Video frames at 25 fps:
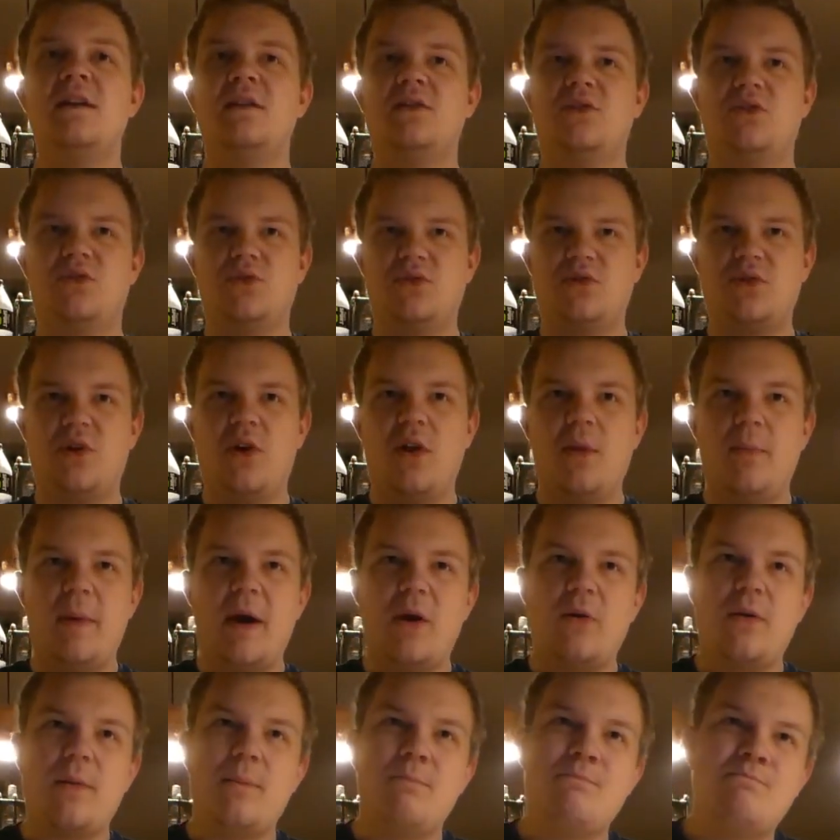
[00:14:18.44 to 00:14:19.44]
So it's all
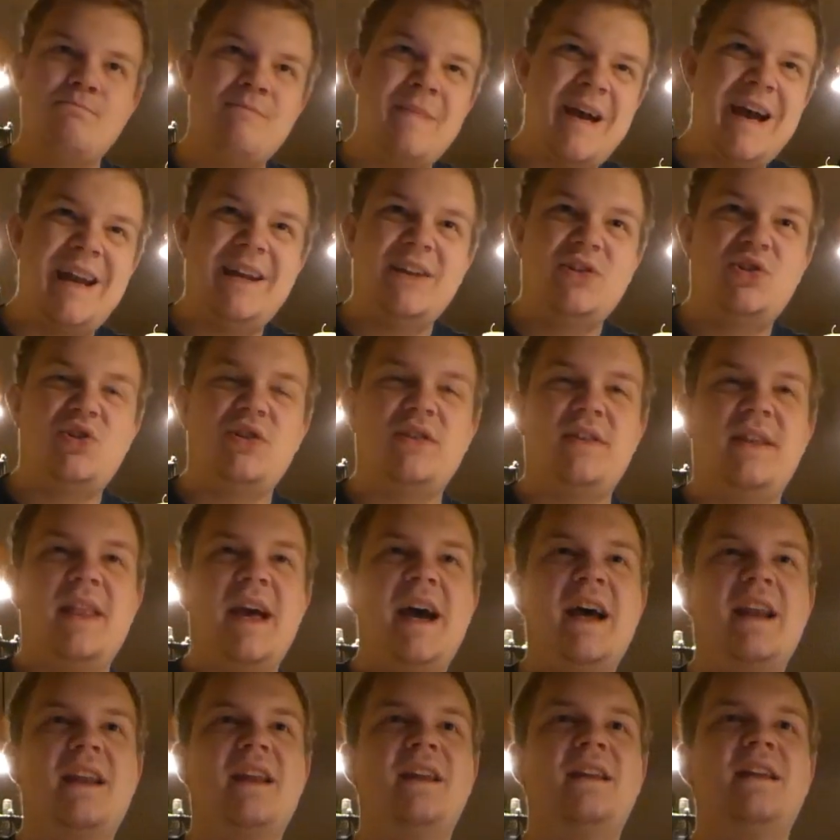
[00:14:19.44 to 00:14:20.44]
about managing
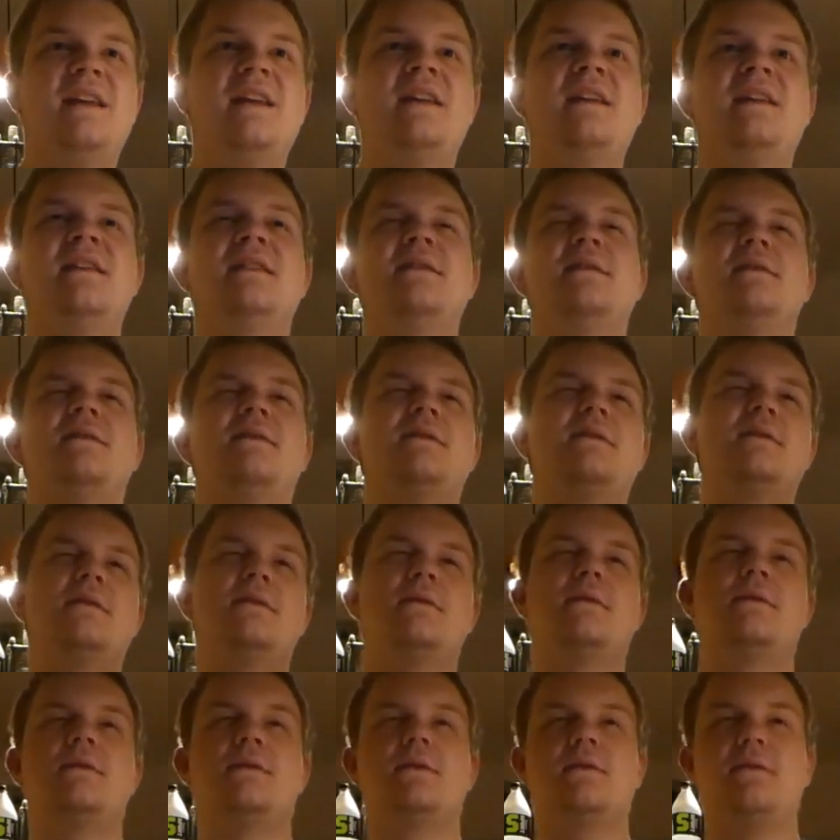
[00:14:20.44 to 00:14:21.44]
that, and then
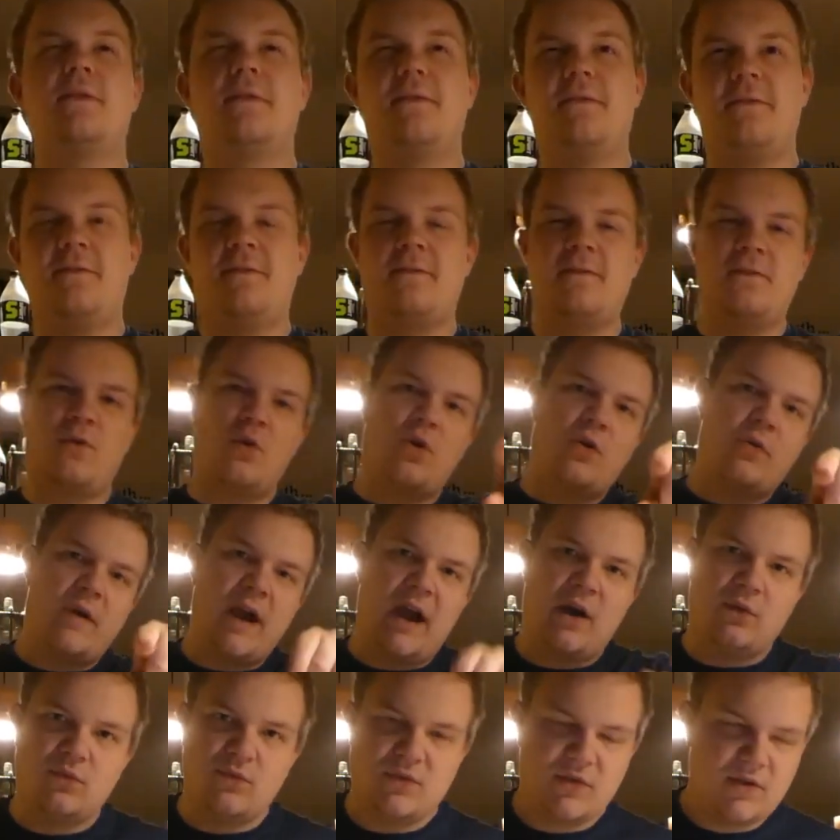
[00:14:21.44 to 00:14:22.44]
it's 4
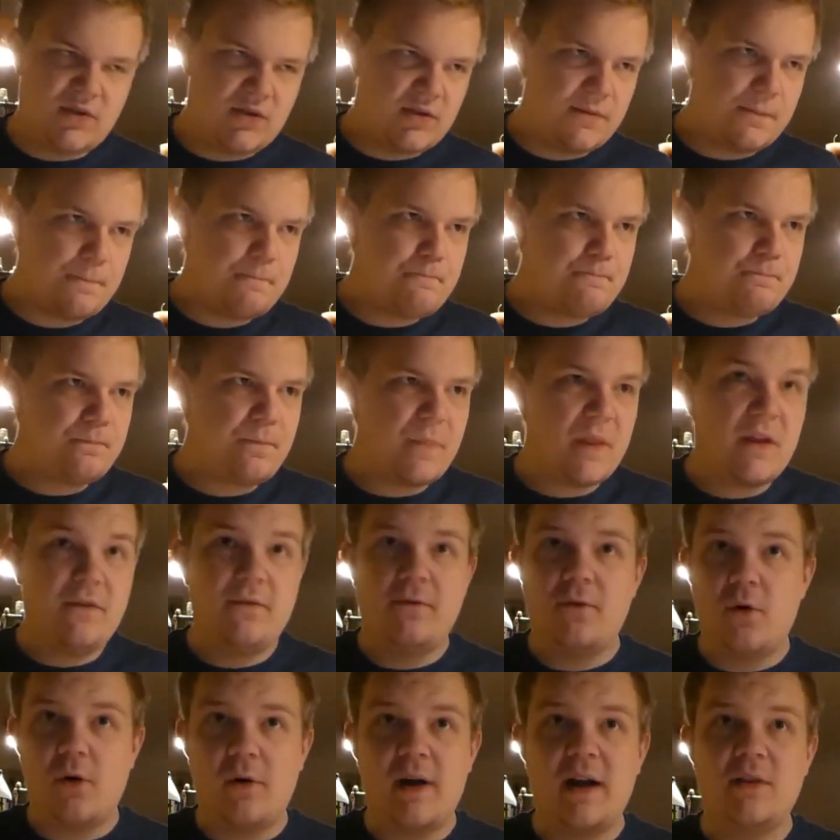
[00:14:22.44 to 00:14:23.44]
rounds.
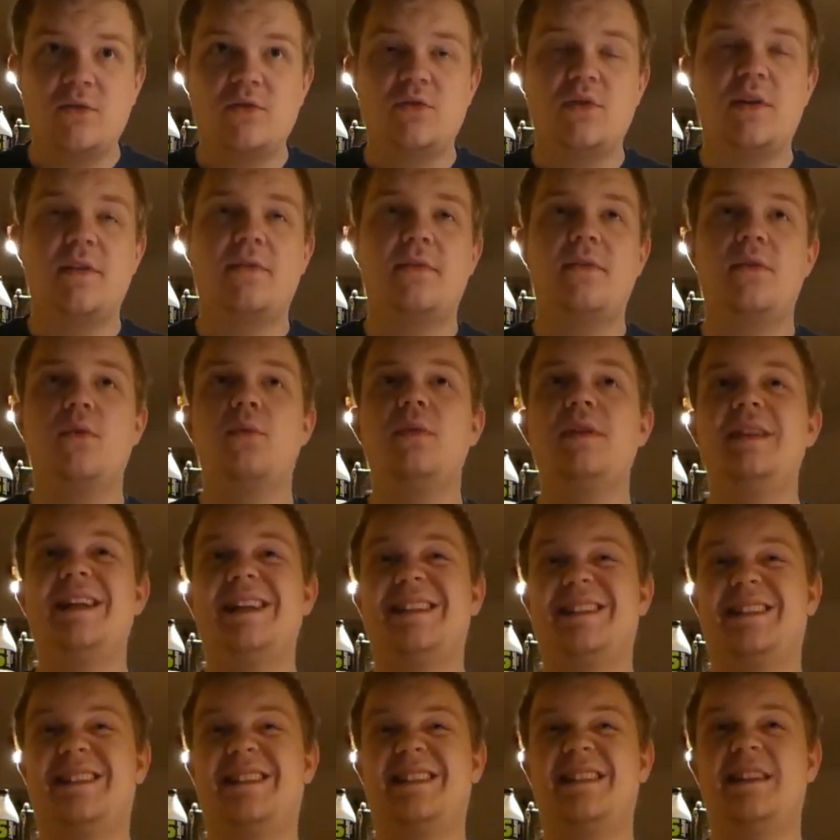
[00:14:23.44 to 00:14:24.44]
4 rounds to get through it,
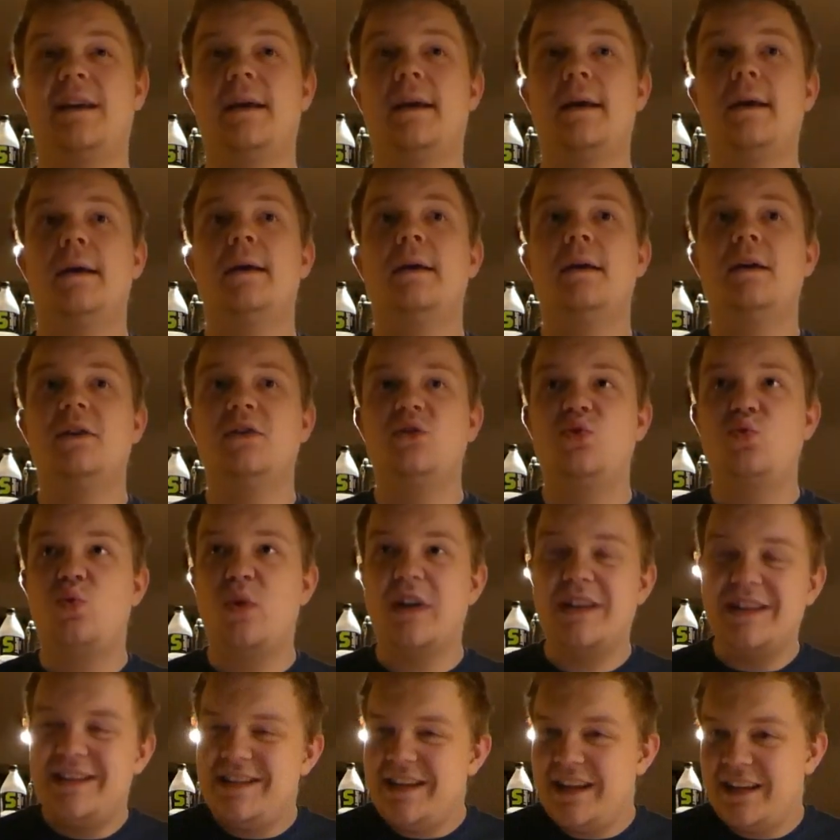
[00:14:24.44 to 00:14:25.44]
that's
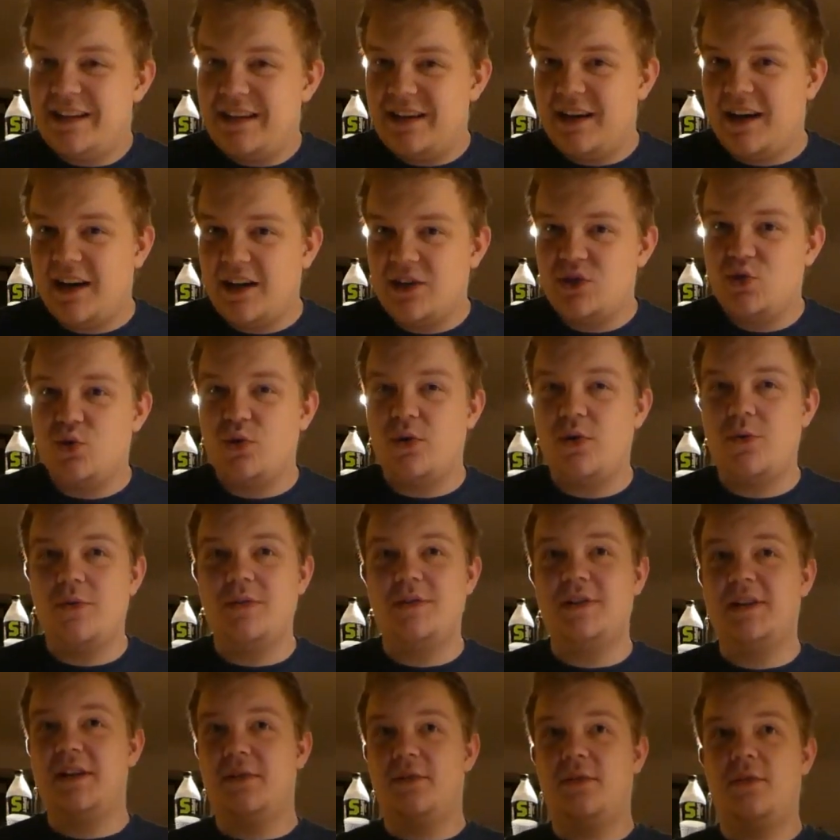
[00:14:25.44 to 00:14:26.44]
28 cards you're going
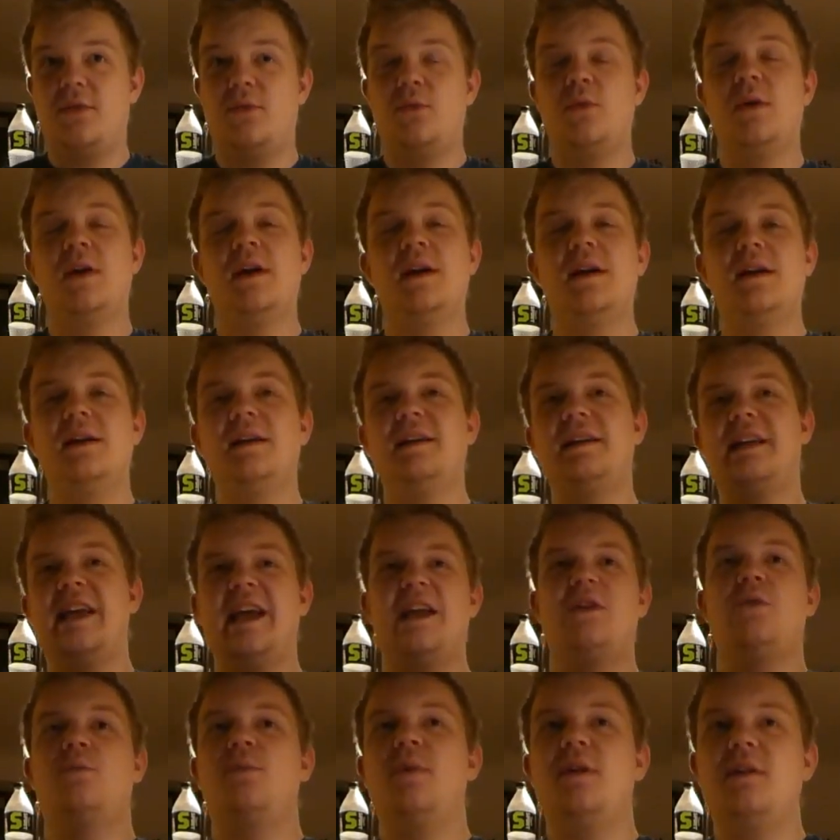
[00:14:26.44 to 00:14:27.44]
to get through.
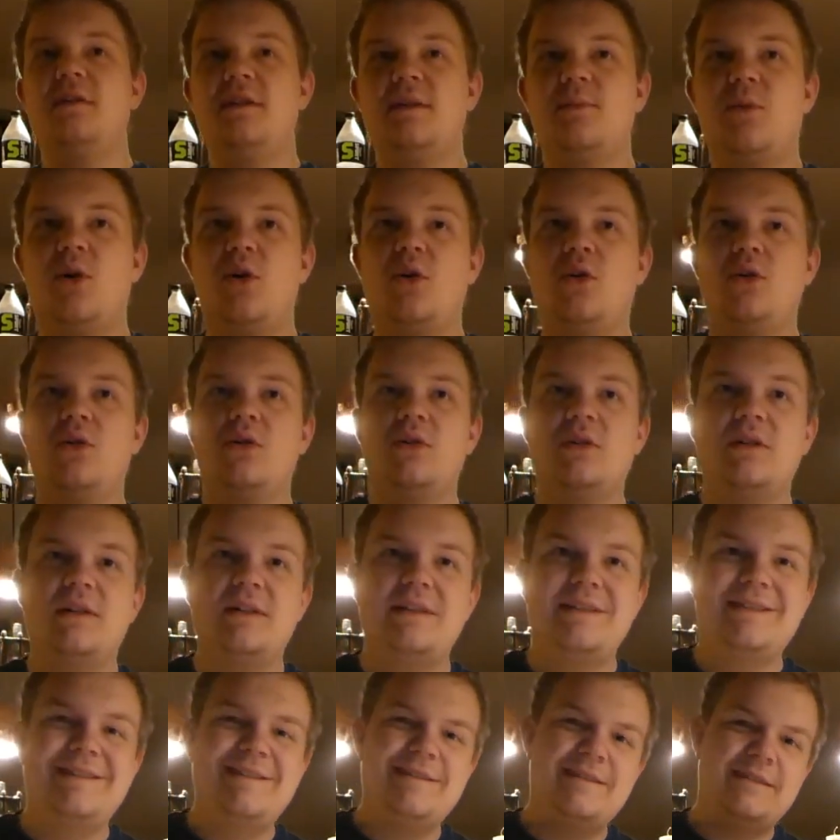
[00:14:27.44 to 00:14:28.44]
Can you build them all?
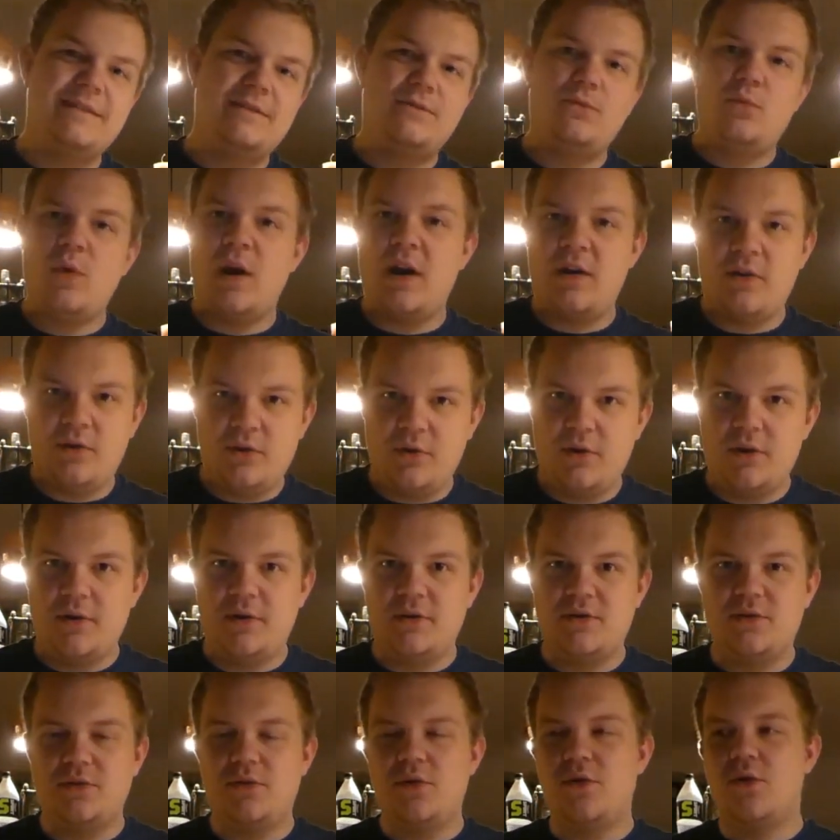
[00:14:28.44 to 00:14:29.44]
Where are you
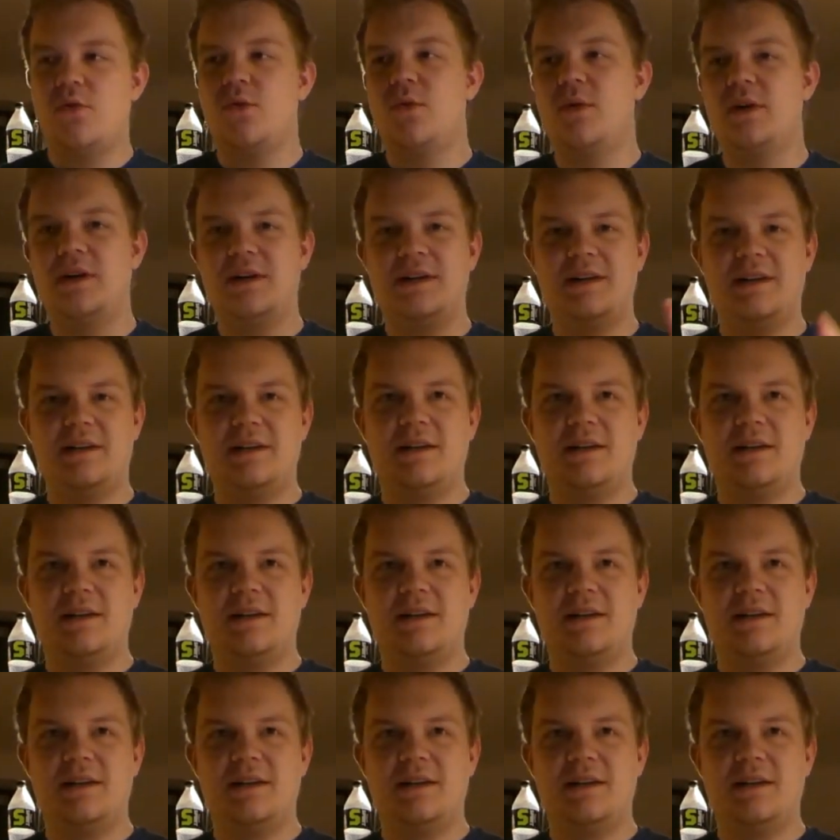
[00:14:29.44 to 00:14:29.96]
going to go?